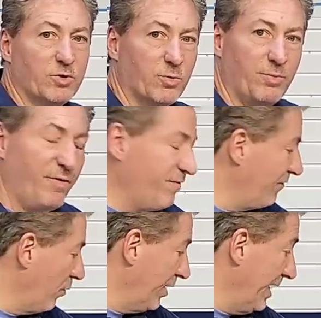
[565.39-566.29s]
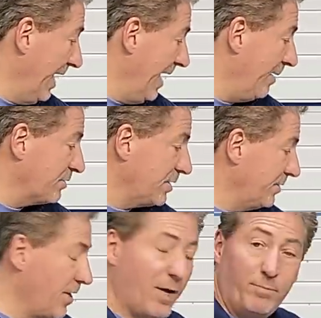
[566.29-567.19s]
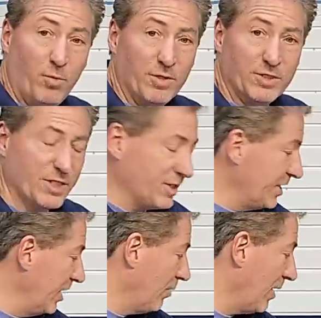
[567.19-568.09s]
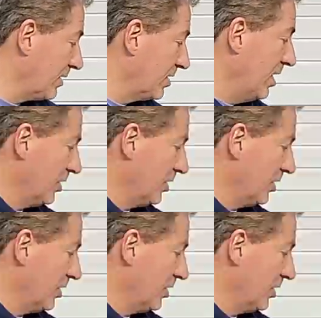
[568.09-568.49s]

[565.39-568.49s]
which would be 40 amps, 9.6 kilowatts.